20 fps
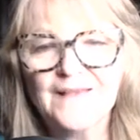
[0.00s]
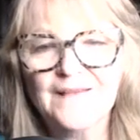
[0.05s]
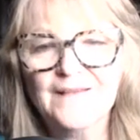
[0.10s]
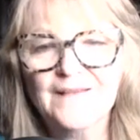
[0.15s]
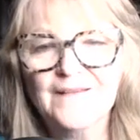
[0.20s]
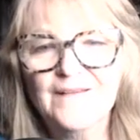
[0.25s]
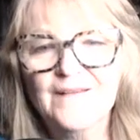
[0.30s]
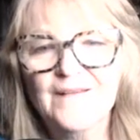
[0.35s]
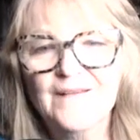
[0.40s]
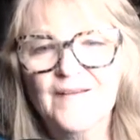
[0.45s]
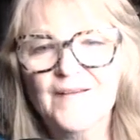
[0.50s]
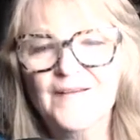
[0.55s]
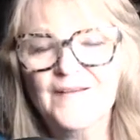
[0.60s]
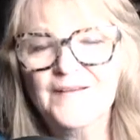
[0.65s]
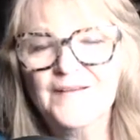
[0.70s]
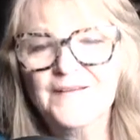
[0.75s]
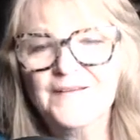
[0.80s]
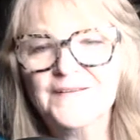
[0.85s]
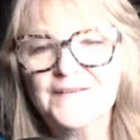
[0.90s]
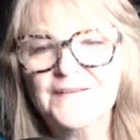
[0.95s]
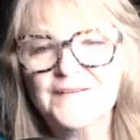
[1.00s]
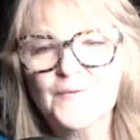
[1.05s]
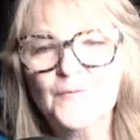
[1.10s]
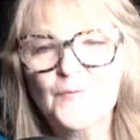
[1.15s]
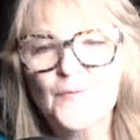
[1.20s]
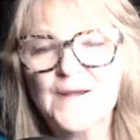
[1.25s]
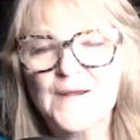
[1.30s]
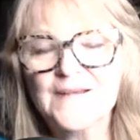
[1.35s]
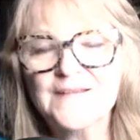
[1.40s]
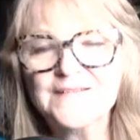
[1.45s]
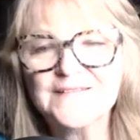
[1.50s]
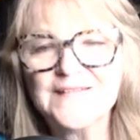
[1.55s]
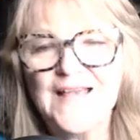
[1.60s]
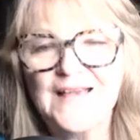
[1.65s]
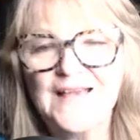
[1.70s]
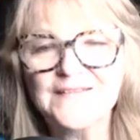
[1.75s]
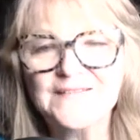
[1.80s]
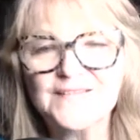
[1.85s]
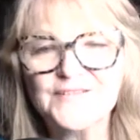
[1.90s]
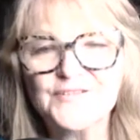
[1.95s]
Oh, what a
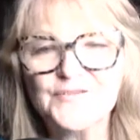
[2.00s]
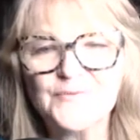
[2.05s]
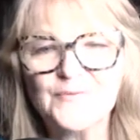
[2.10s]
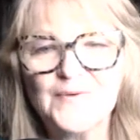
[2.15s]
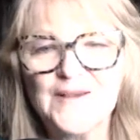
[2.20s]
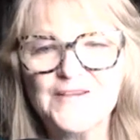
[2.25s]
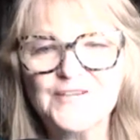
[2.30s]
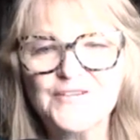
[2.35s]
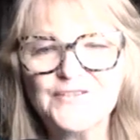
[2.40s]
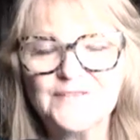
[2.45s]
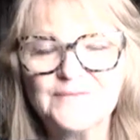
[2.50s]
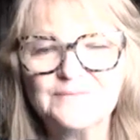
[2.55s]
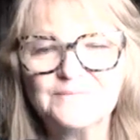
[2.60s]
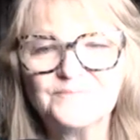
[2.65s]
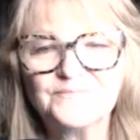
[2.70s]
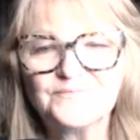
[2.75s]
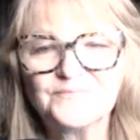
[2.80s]
sad situation.